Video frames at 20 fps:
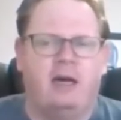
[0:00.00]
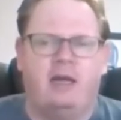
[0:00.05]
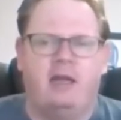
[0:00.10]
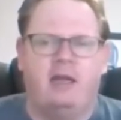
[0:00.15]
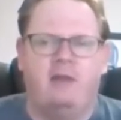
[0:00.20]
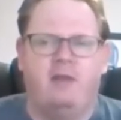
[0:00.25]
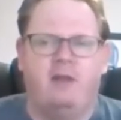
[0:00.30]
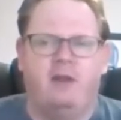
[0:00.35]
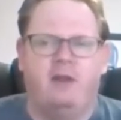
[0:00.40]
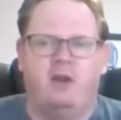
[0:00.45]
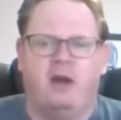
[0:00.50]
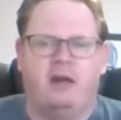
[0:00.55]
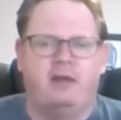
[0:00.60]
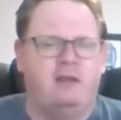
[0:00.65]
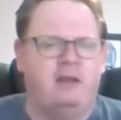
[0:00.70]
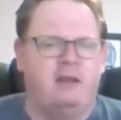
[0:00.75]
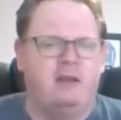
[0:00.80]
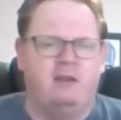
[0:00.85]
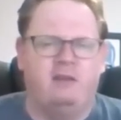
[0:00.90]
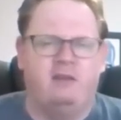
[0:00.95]
in the
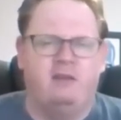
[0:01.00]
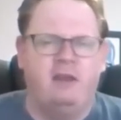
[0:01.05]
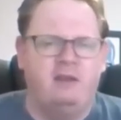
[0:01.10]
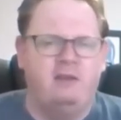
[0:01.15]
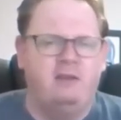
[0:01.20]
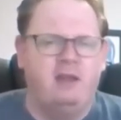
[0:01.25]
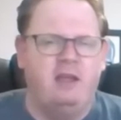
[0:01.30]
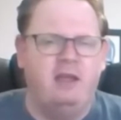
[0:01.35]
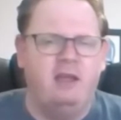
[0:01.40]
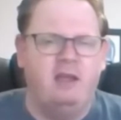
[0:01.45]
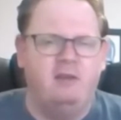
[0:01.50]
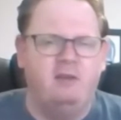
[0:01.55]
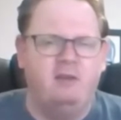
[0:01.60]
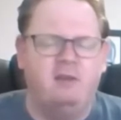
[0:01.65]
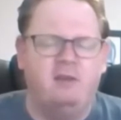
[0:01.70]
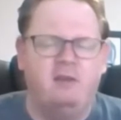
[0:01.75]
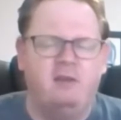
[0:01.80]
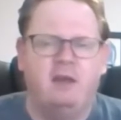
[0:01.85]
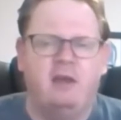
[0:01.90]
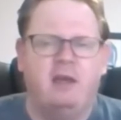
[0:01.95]

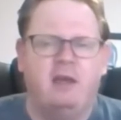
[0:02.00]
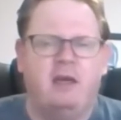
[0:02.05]
1960s,